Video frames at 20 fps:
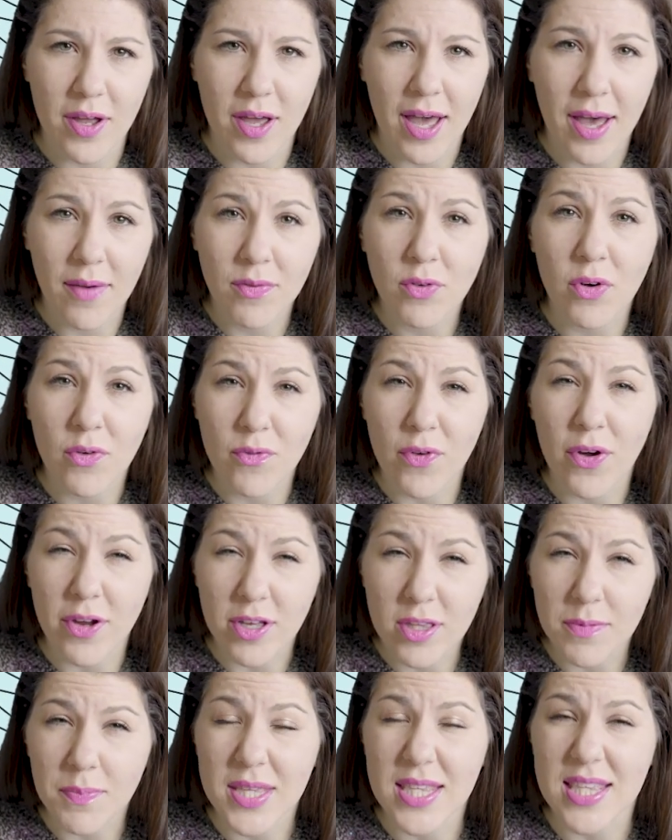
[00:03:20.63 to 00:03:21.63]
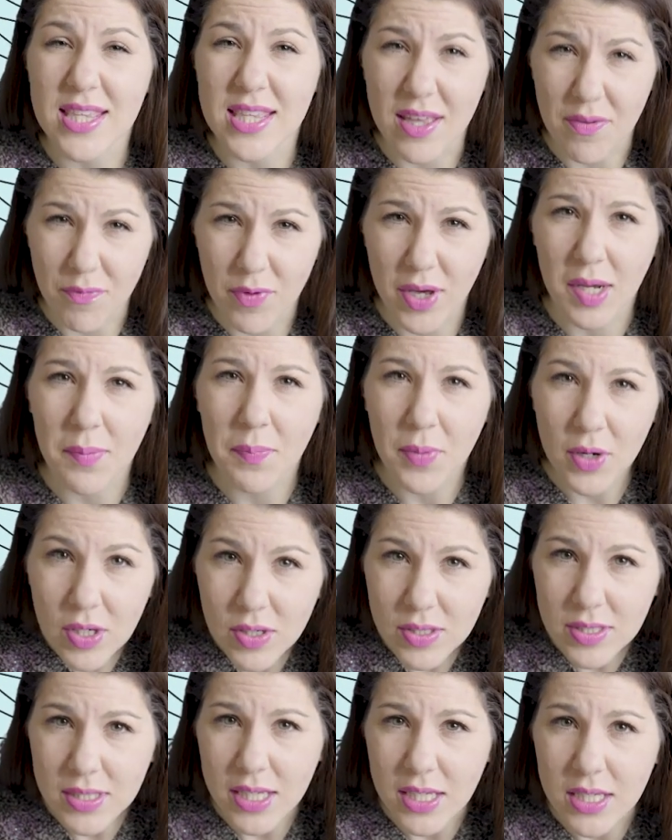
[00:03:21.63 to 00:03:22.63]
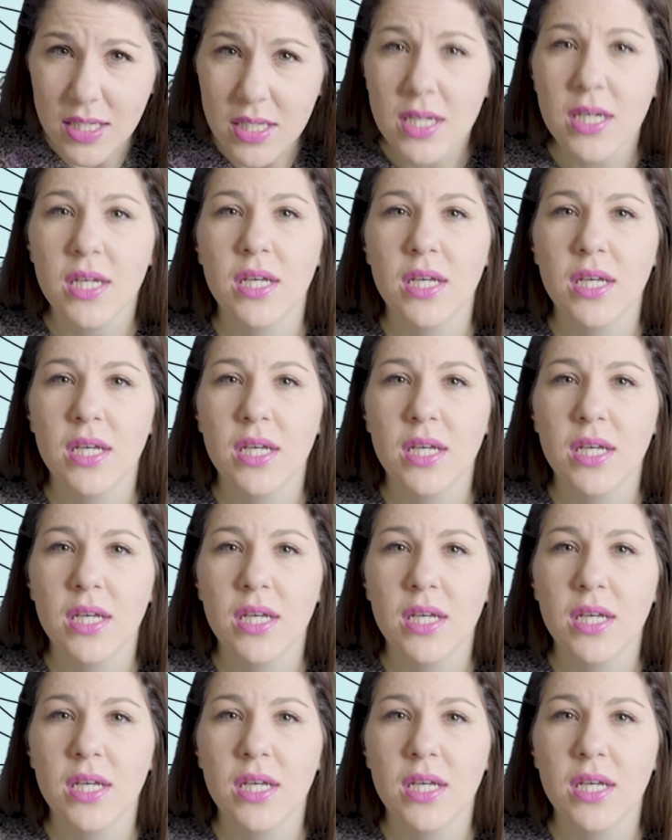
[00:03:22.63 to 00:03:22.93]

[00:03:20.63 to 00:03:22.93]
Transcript: after a very specific person.